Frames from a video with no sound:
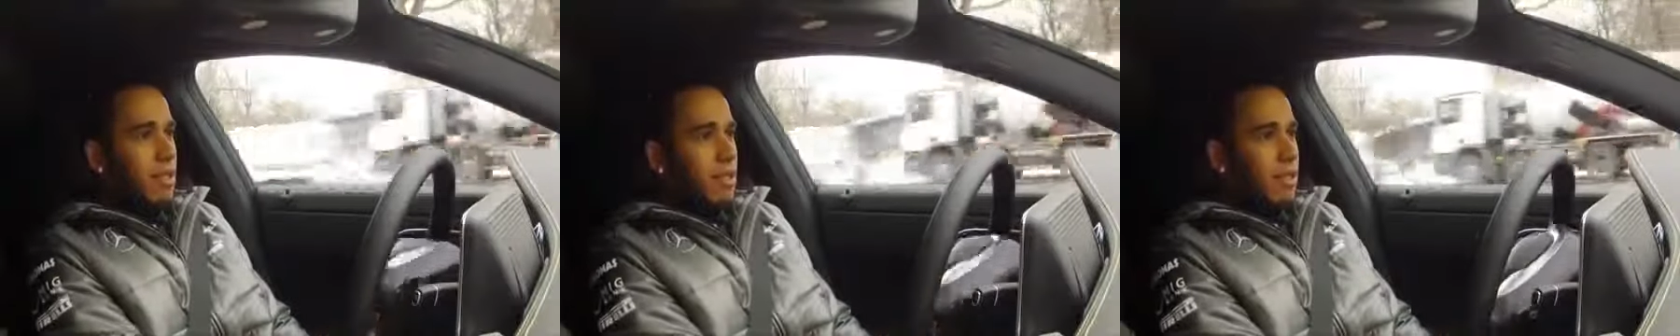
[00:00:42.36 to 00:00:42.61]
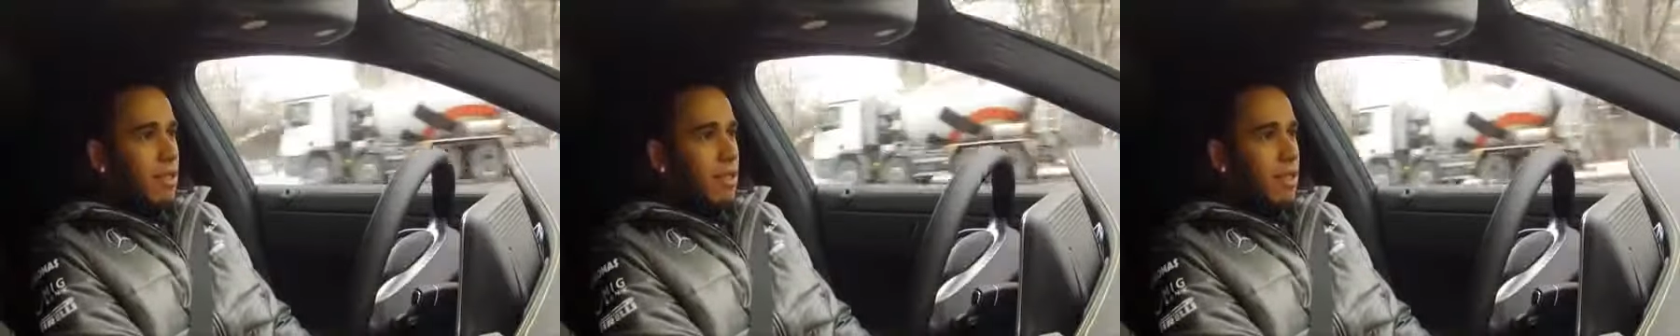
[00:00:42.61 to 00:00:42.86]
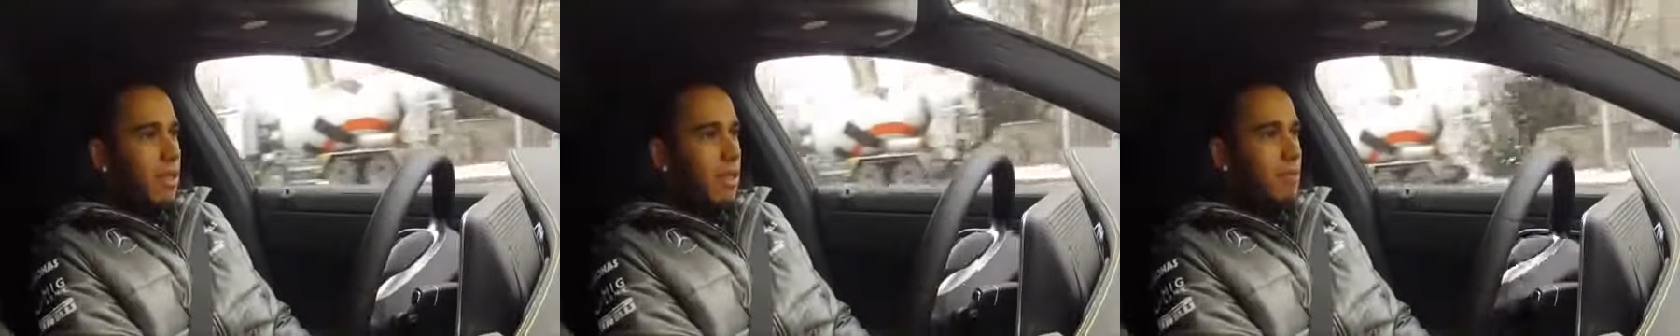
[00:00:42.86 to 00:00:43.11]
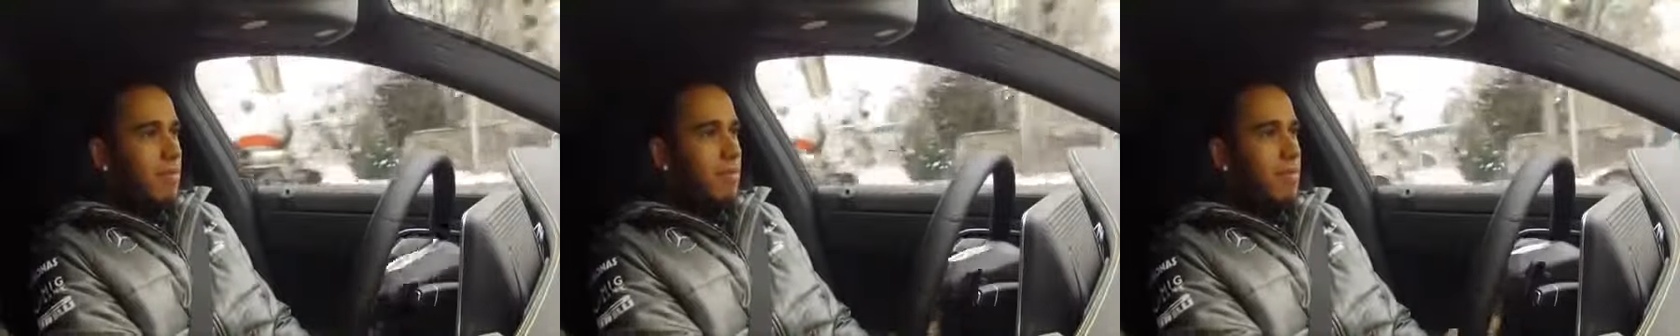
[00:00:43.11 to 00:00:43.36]
it feels
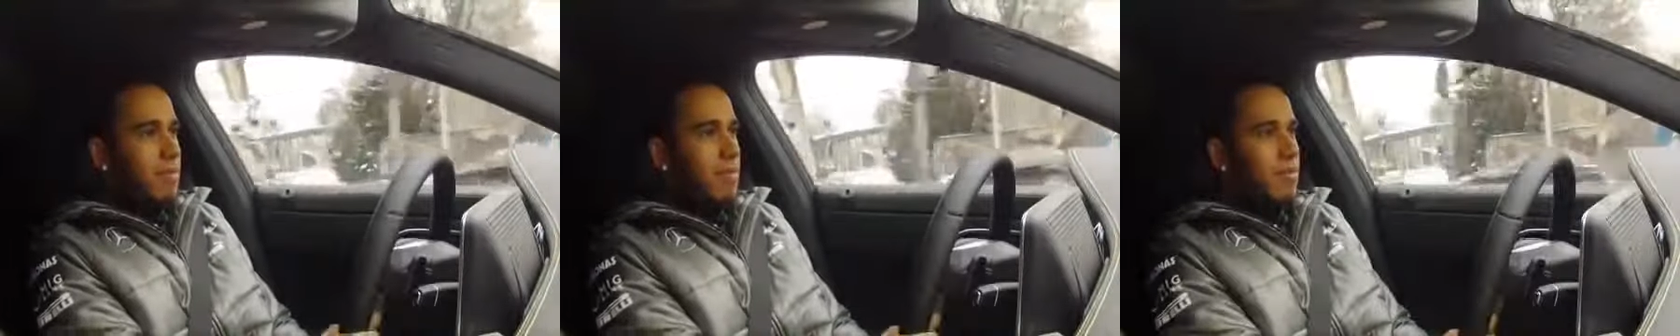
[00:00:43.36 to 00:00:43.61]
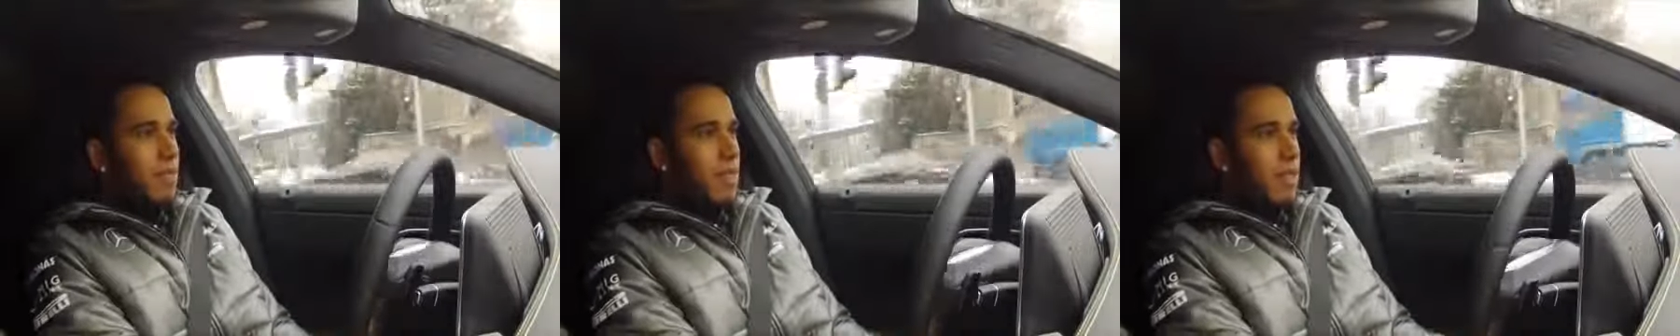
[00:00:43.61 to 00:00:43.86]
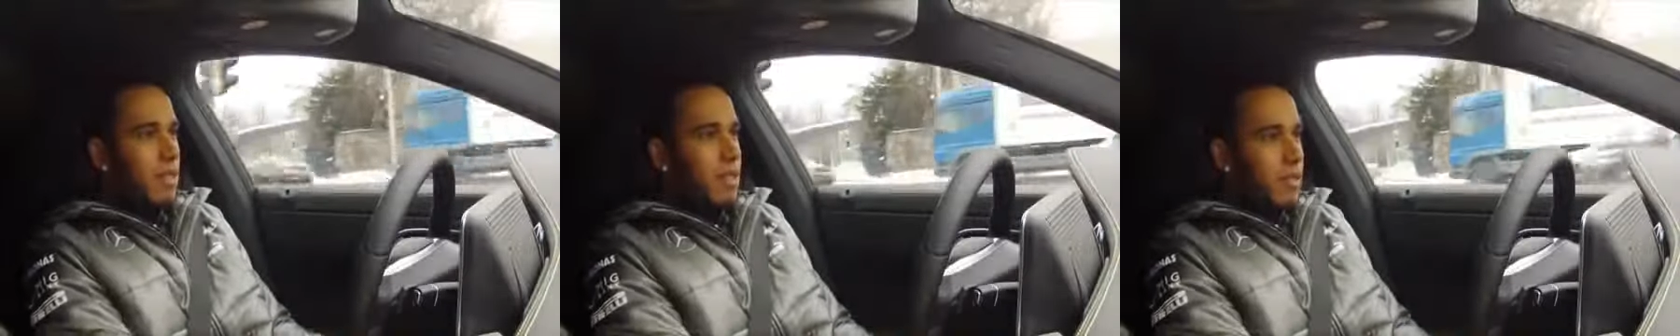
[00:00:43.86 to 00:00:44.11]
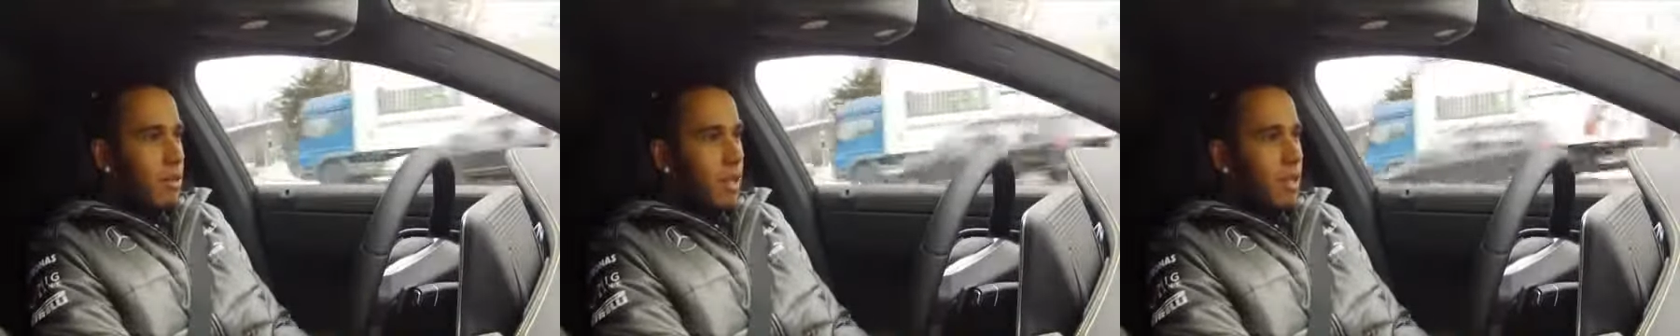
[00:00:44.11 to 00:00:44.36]
um,
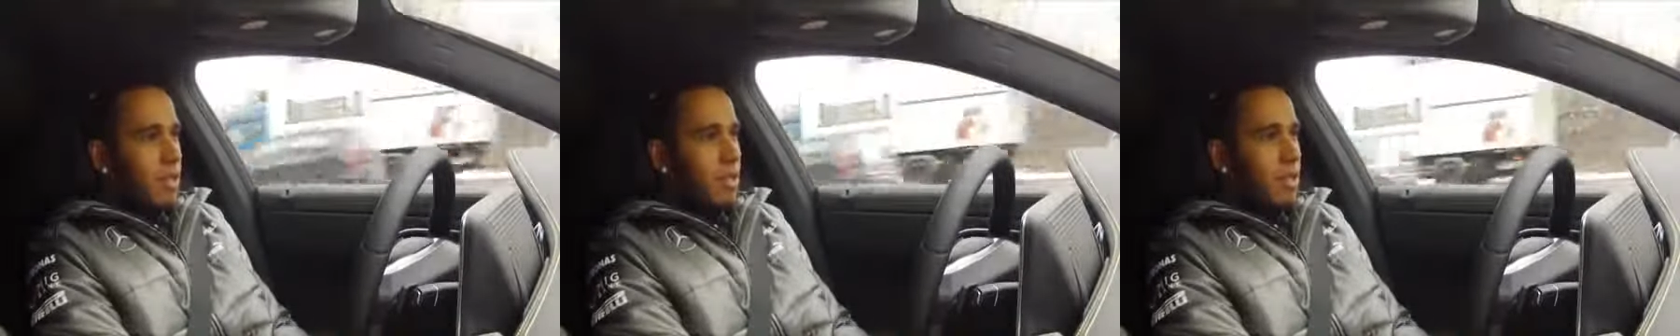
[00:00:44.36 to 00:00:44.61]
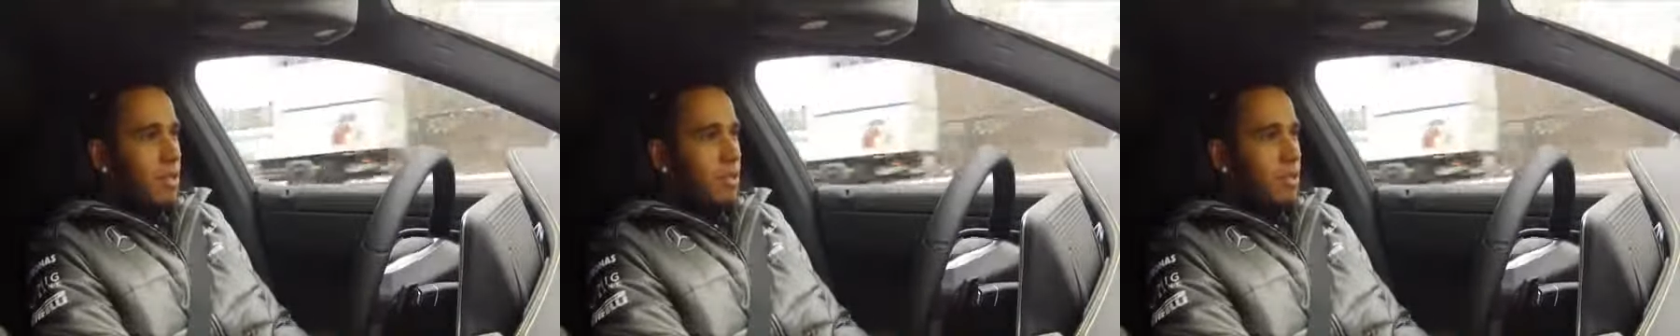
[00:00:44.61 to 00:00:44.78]
it's quite